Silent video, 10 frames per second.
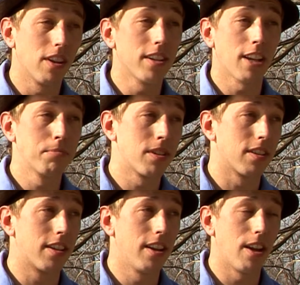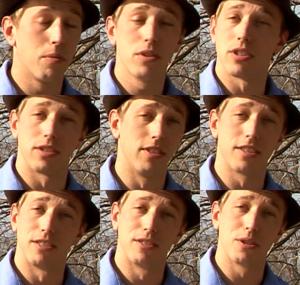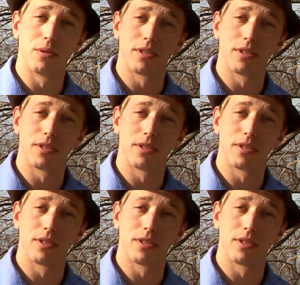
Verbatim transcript: lot of times as a kid, I would just listen to her